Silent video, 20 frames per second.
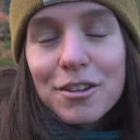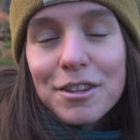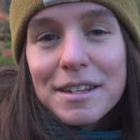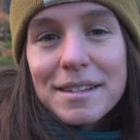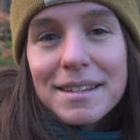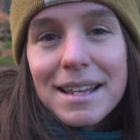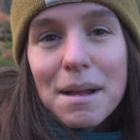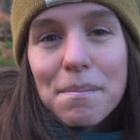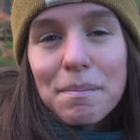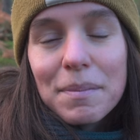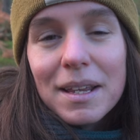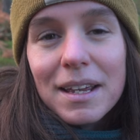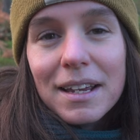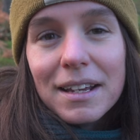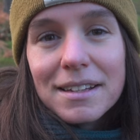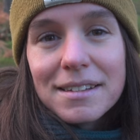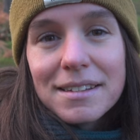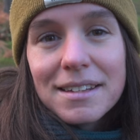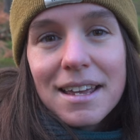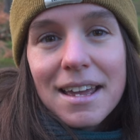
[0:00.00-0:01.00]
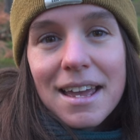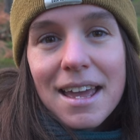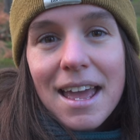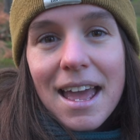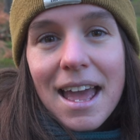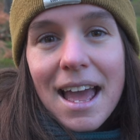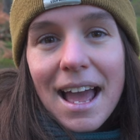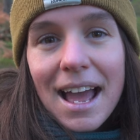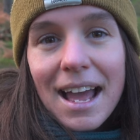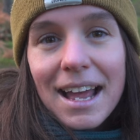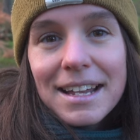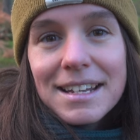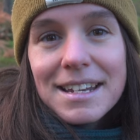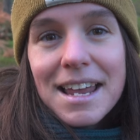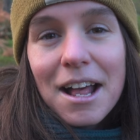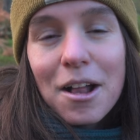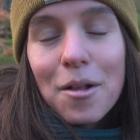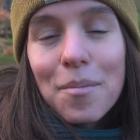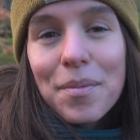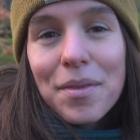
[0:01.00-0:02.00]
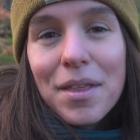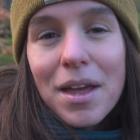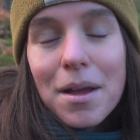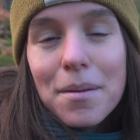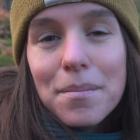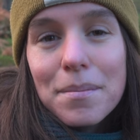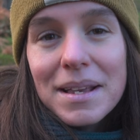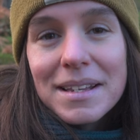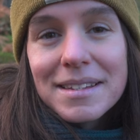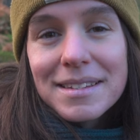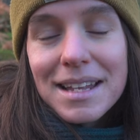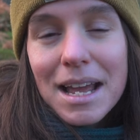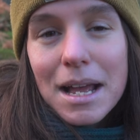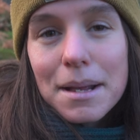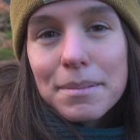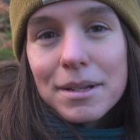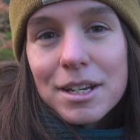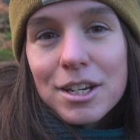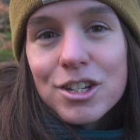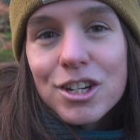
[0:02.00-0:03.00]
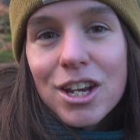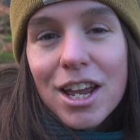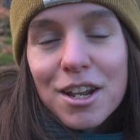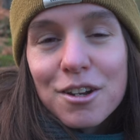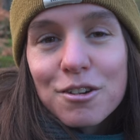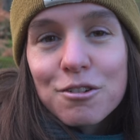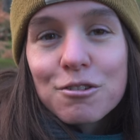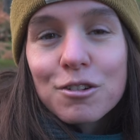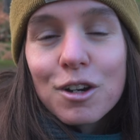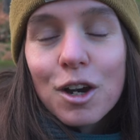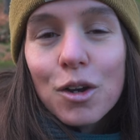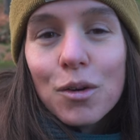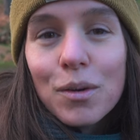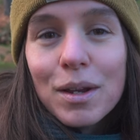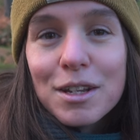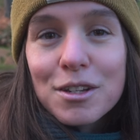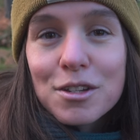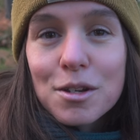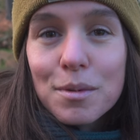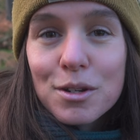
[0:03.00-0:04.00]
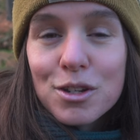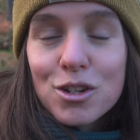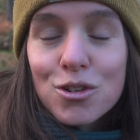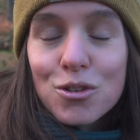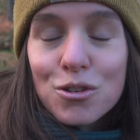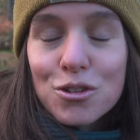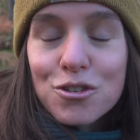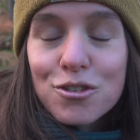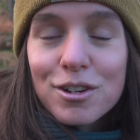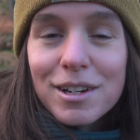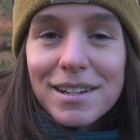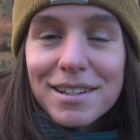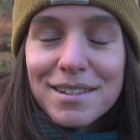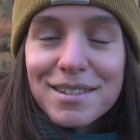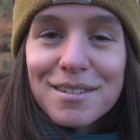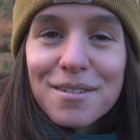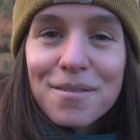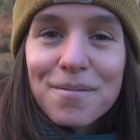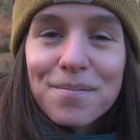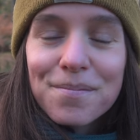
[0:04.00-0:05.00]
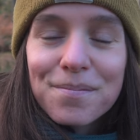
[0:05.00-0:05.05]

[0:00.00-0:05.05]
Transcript: on the saplings and help them establish and grow into mature trees.